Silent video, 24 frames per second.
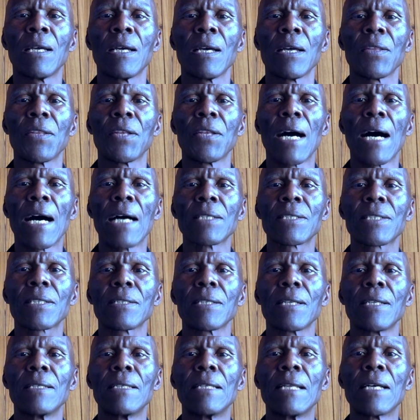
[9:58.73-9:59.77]

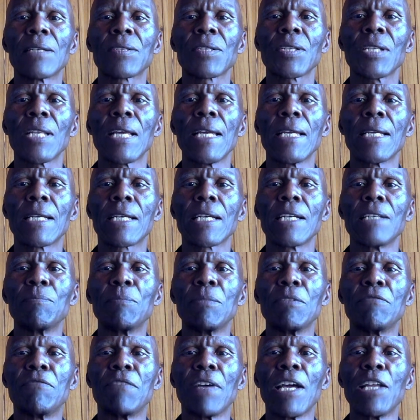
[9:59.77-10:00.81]
Thus, Nestle can
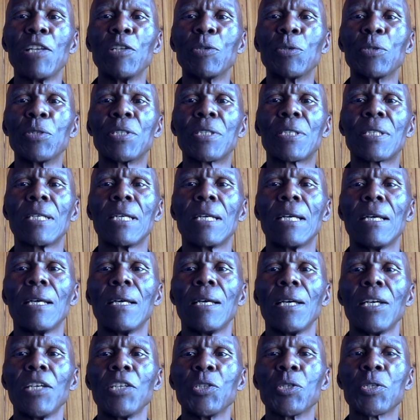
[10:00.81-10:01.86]
be valued
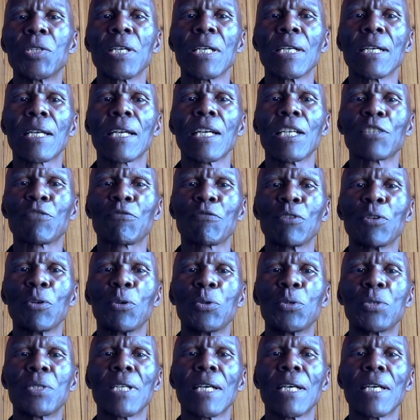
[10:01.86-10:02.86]
using cash flows